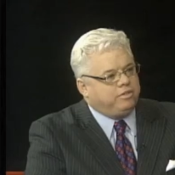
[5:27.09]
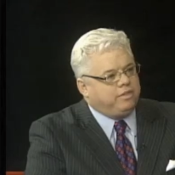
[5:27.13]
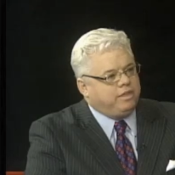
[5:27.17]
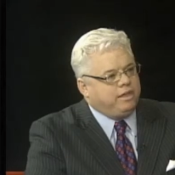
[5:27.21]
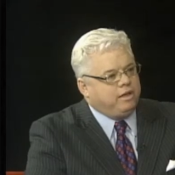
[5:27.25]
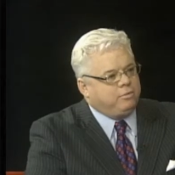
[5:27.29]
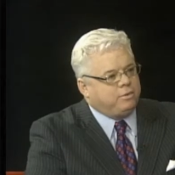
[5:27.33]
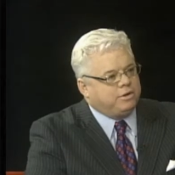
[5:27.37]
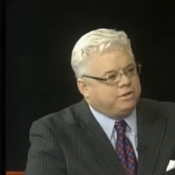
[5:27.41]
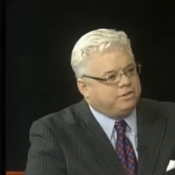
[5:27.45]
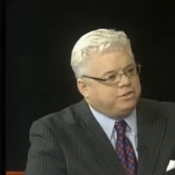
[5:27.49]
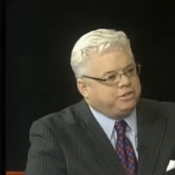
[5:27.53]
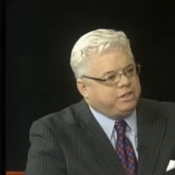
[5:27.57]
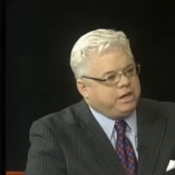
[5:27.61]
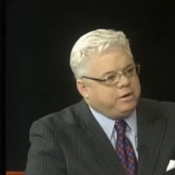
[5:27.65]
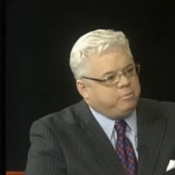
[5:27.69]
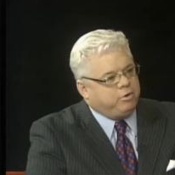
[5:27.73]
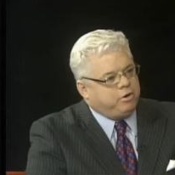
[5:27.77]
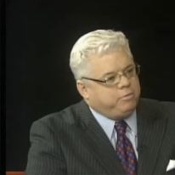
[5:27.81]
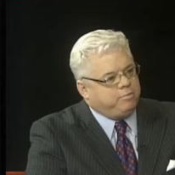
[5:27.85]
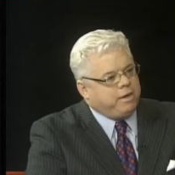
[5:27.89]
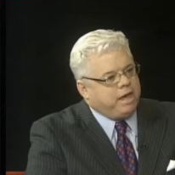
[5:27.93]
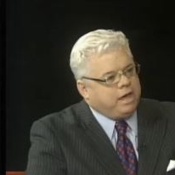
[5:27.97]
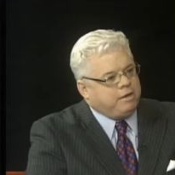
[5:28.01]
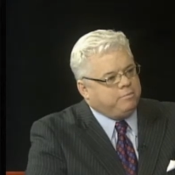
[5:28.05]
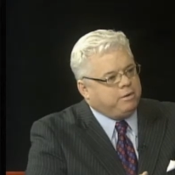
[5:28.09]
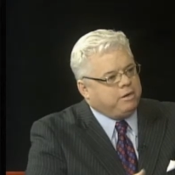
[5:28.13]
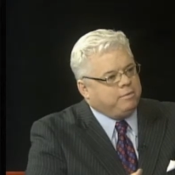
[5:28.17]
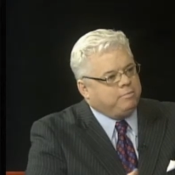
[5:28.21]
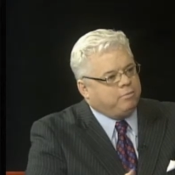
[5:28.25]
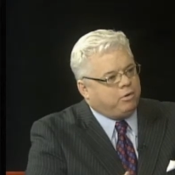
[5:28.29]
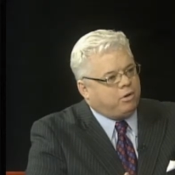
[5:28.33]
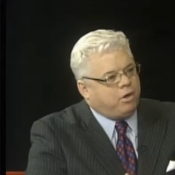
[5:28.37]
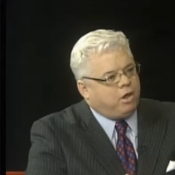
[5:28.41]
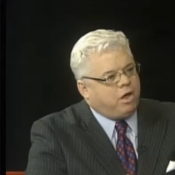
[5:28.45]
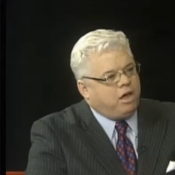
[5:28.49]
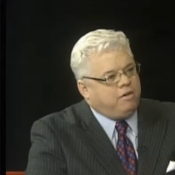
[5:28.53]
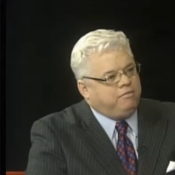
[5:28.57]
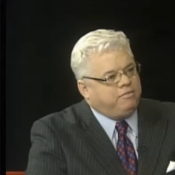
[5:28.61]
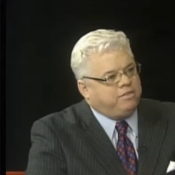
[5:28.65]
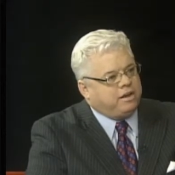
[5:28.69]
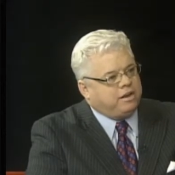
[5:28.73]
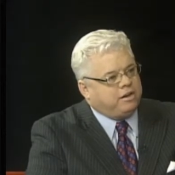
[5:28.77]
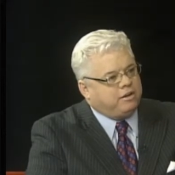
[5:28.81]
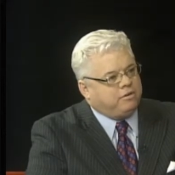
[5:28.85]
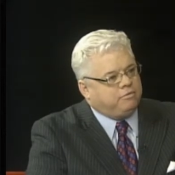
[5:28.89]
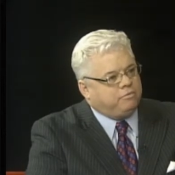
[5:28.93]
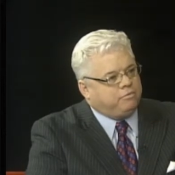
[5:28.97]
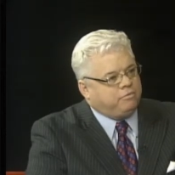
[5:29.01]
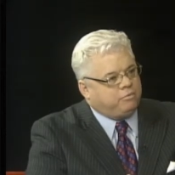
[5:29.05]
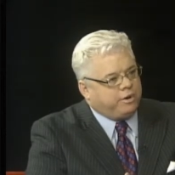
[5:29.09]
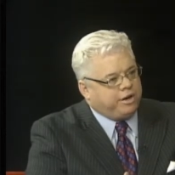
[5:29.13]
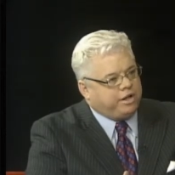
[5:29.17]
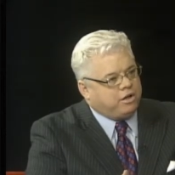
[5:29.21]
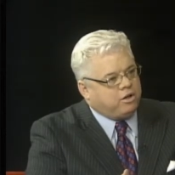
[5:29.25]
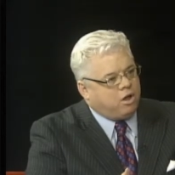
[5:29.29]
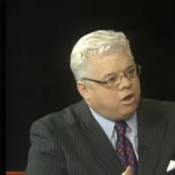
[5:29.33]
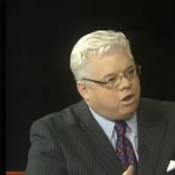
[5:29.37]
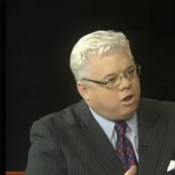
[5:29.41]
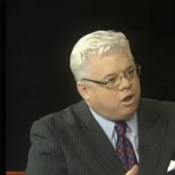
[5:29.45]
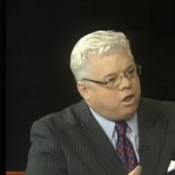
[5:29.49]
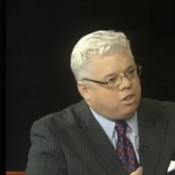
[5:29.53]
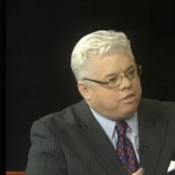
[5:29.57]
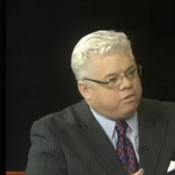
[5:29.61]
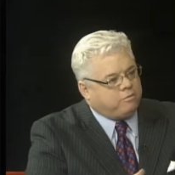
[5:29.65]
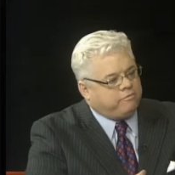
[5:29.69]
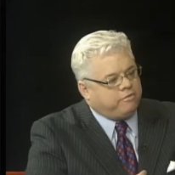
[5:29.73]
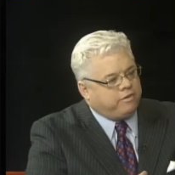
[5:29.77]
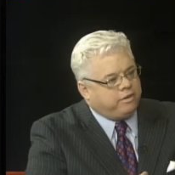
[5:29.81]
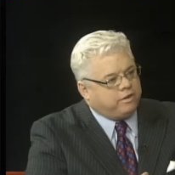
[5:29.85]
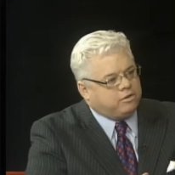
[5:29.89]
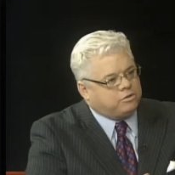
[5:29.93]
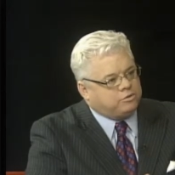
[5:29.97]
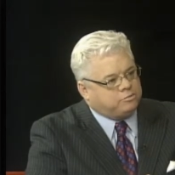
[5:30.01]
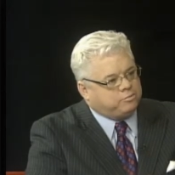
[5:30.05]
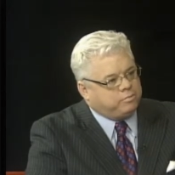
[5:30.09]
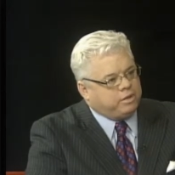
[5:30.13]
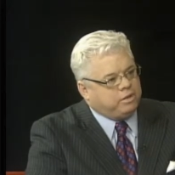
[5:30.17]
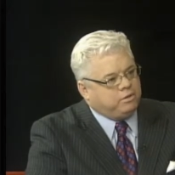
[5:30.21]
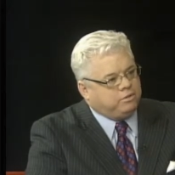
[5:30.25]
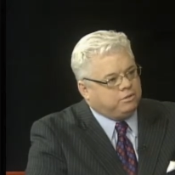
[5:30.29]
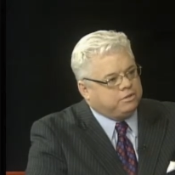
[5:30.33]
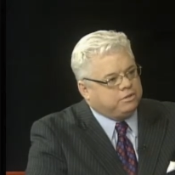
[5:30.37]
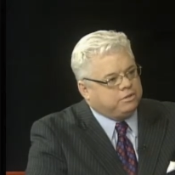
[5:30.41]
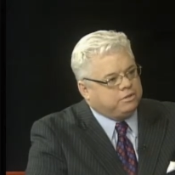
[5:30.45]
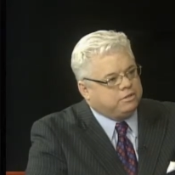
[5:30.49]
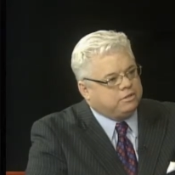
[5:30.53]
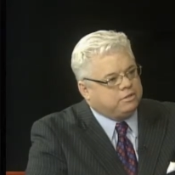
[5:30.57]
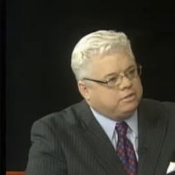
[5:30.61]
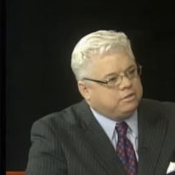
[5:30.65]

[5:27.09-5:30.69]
thing where it's cheaper to pay people off than to recall all the vehicles built?